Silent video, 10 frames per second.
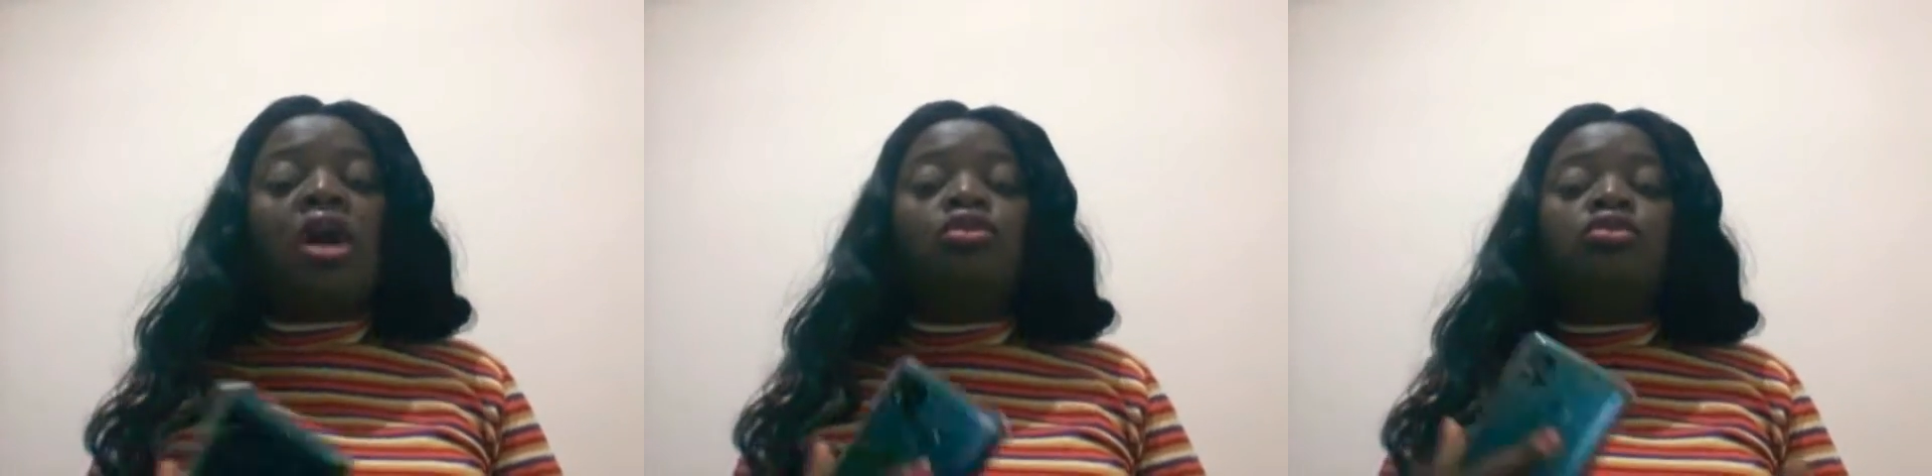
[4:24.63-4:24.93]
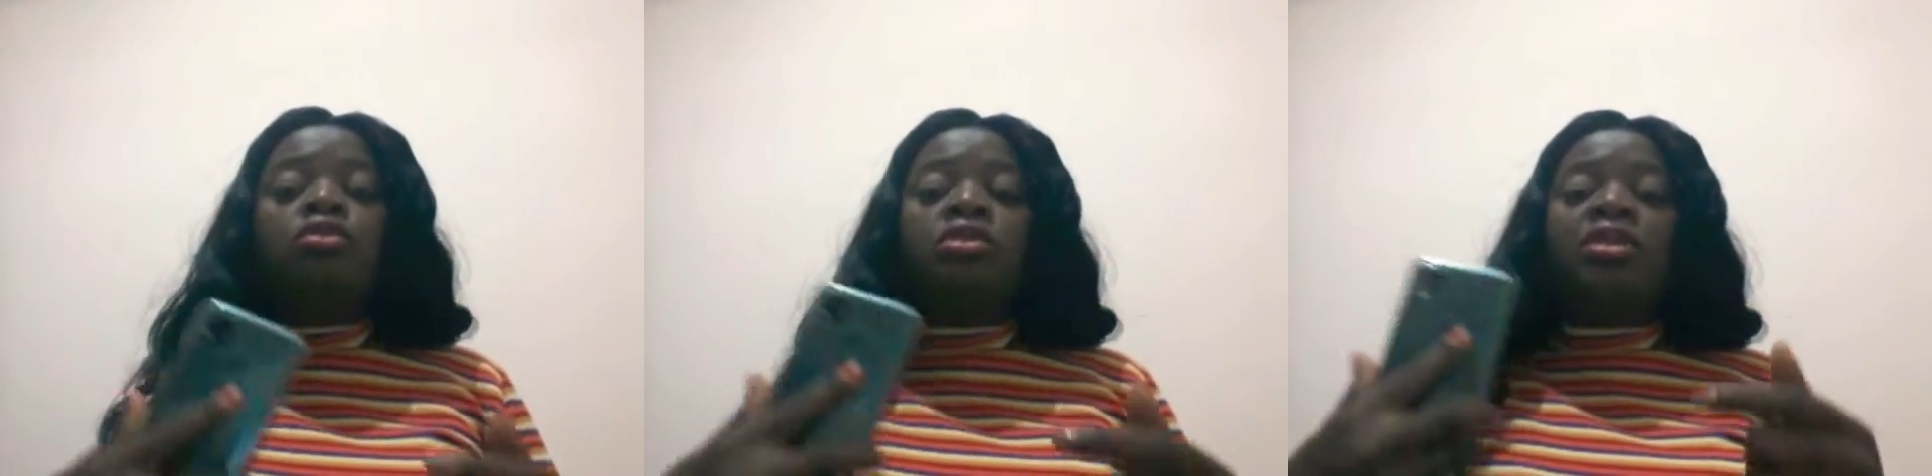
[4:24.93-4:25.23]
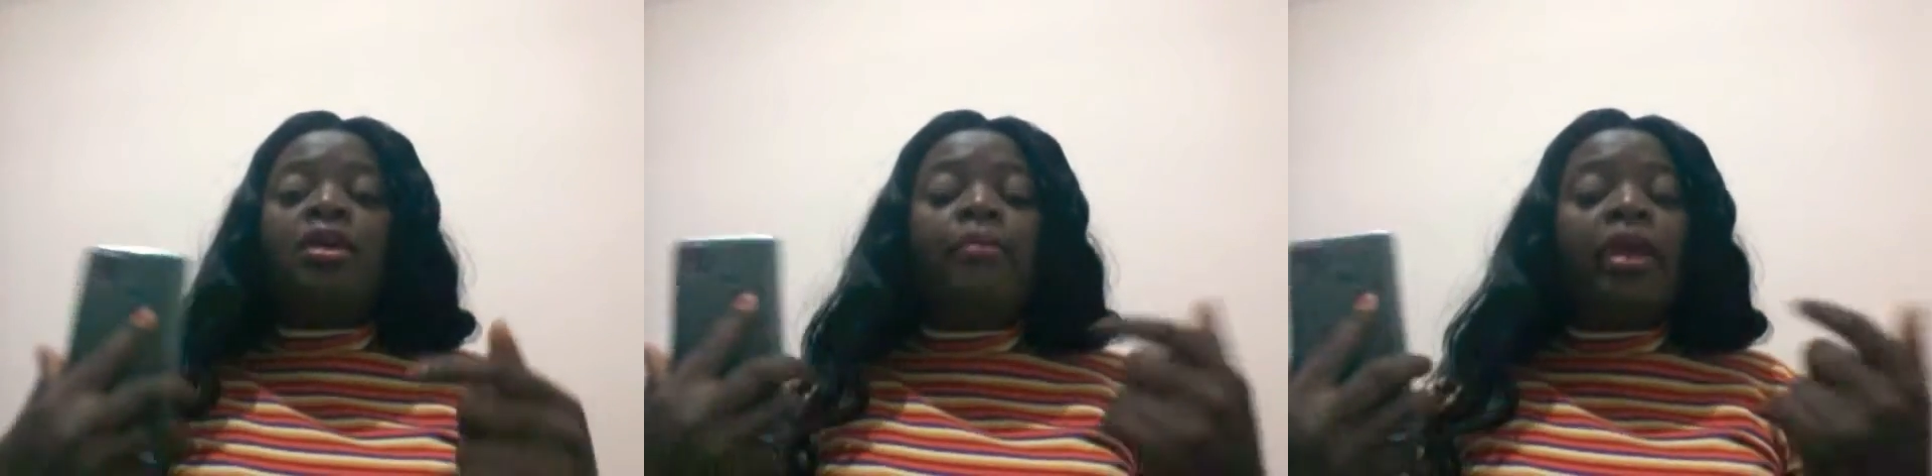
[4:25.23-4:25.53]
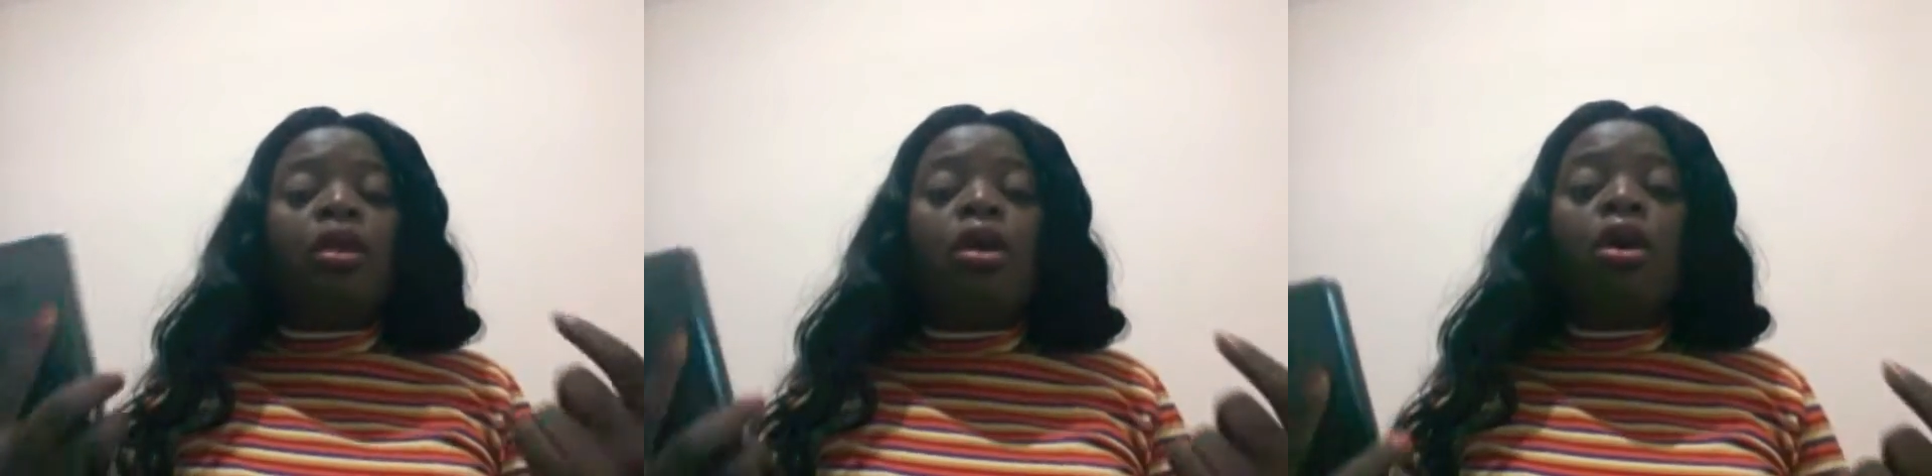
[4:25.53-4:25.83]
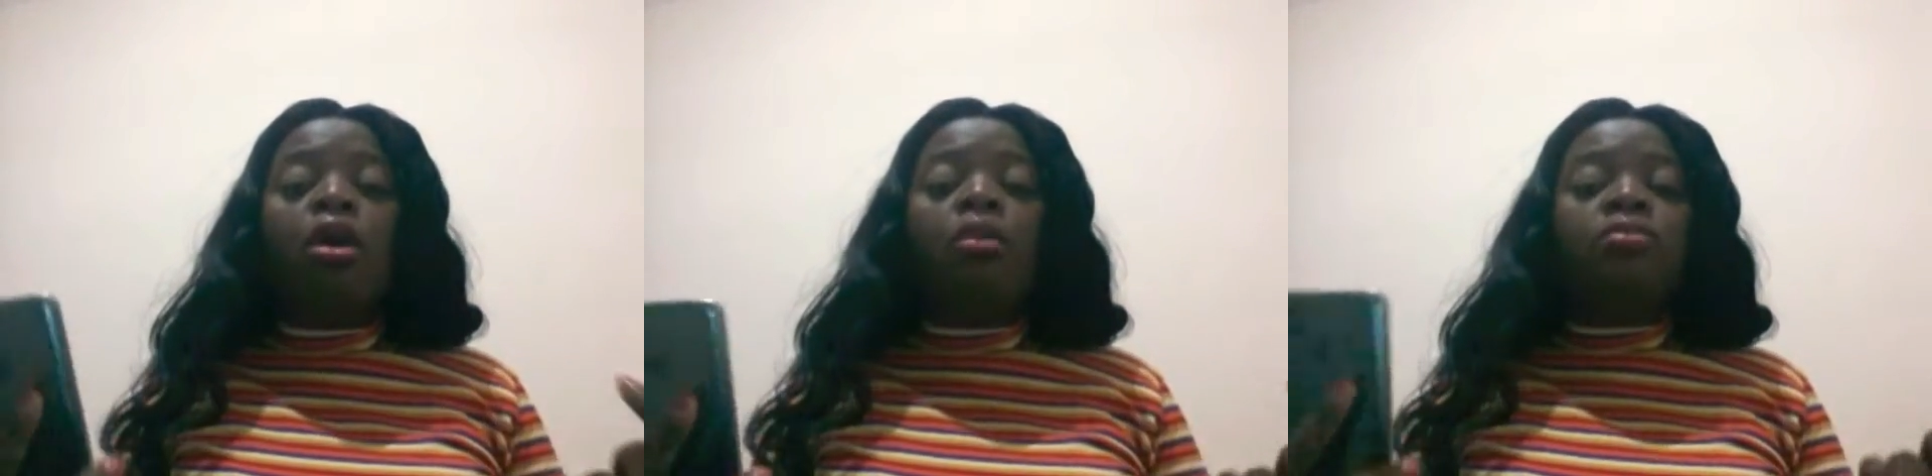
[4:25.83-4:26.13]
I used to sell
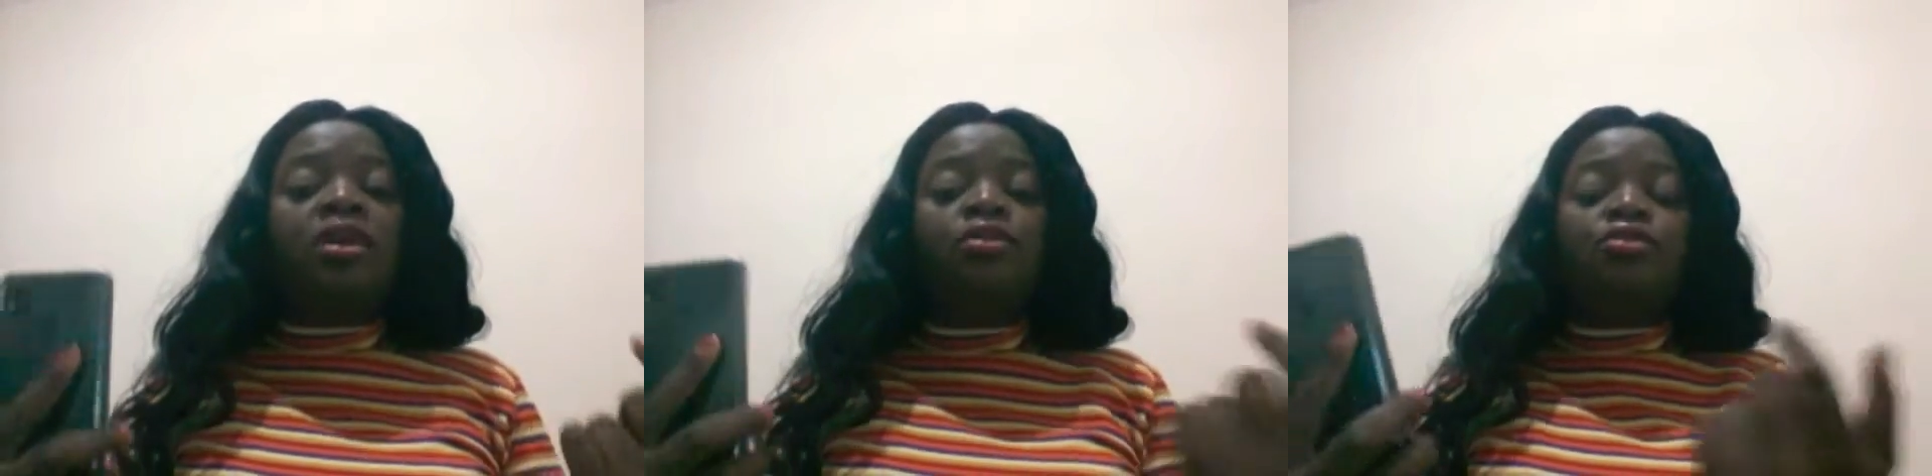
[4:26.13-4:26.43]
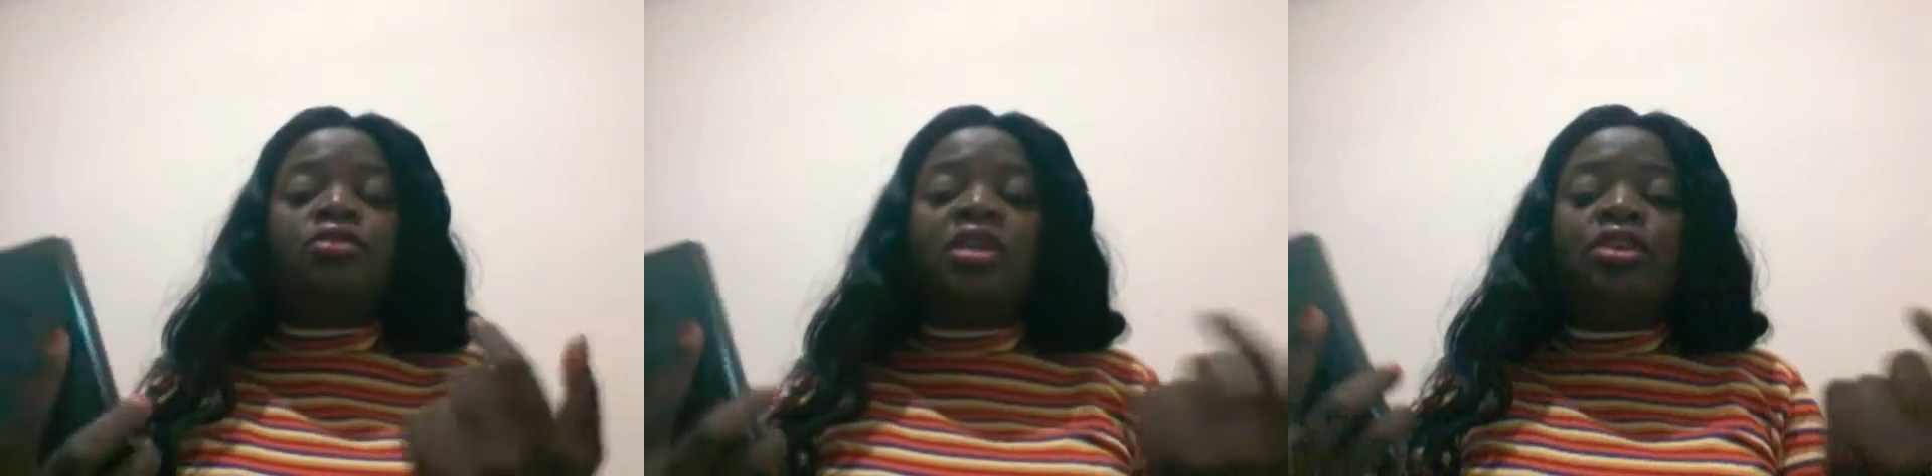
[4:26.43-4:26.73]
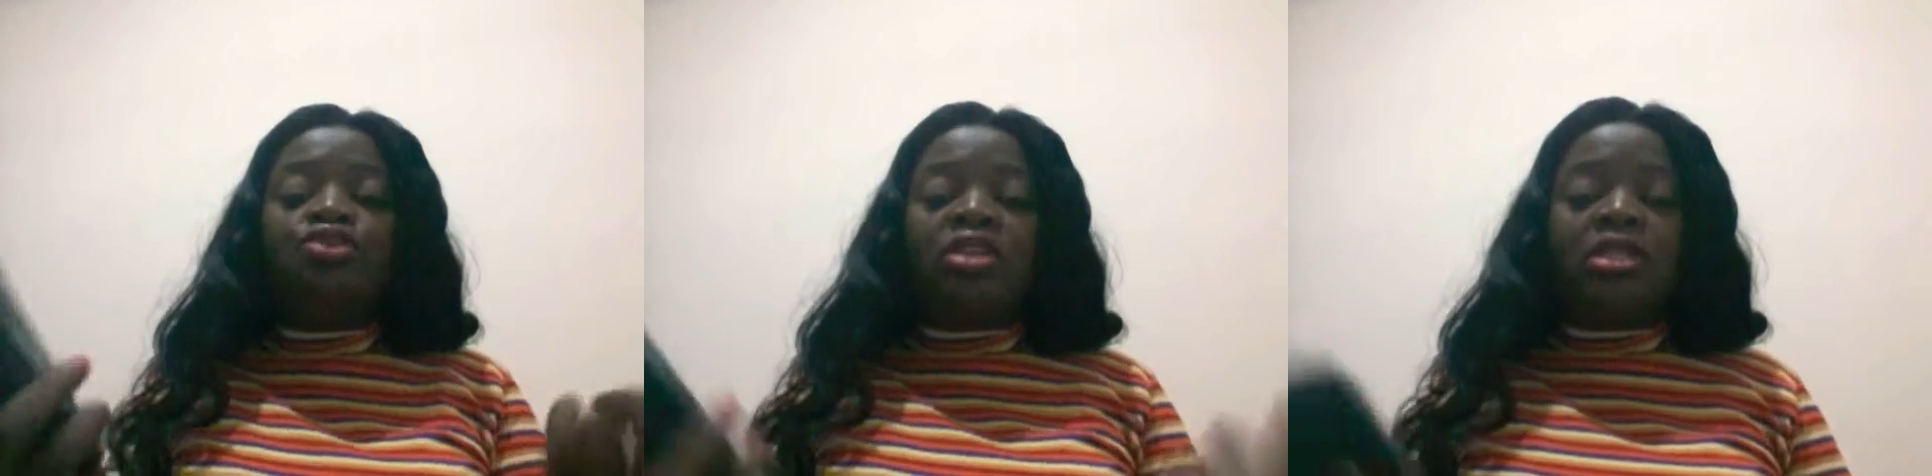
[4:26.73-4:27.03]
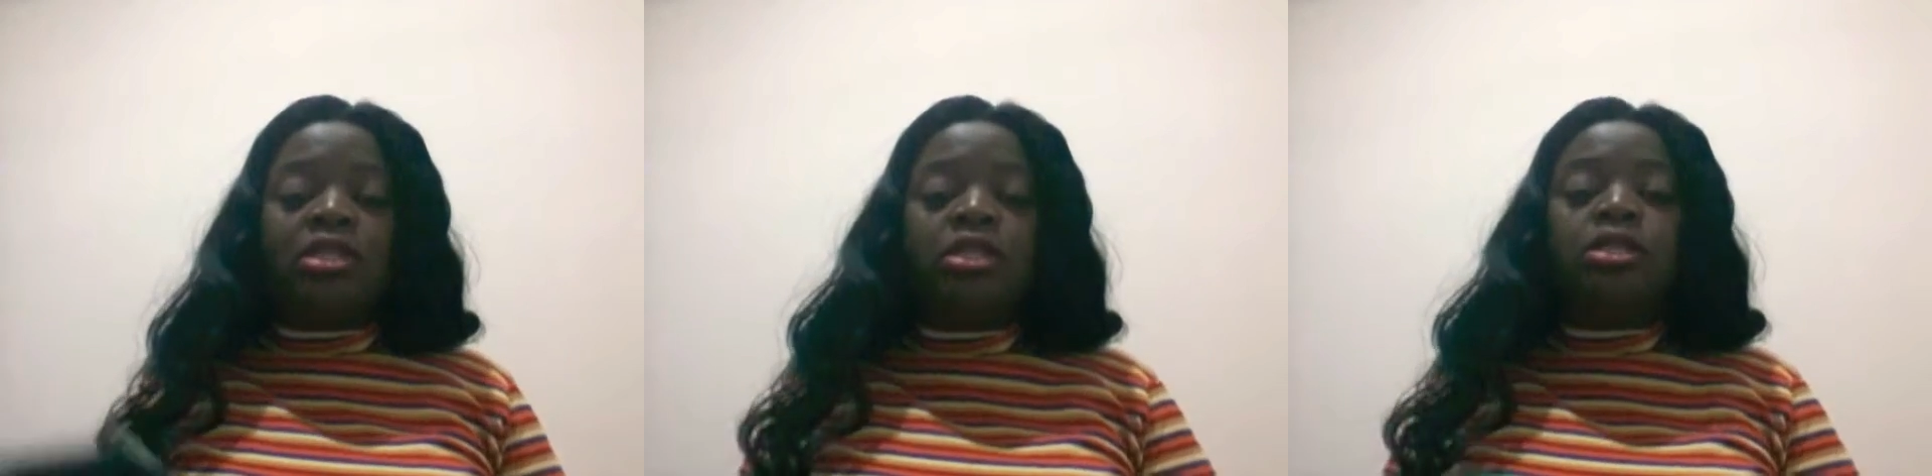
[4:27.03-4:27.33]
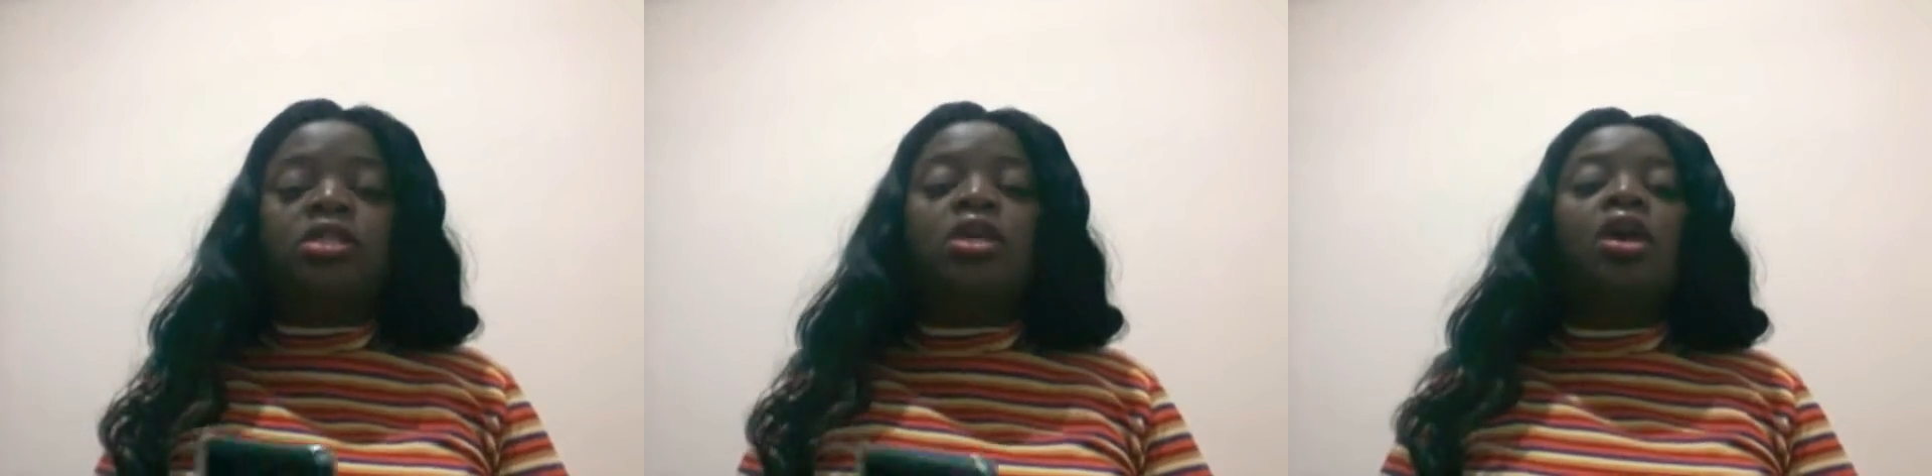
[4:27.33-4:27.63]
makeups, I used to sell
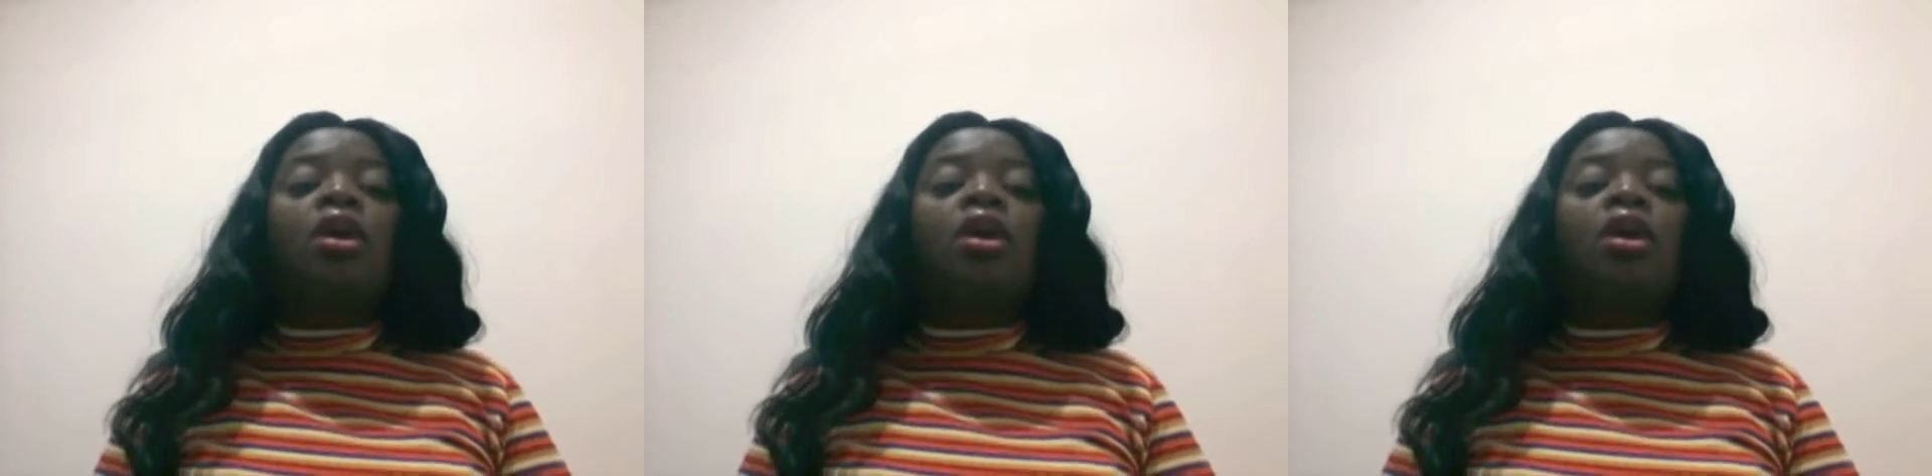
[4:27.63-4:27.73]
dresses.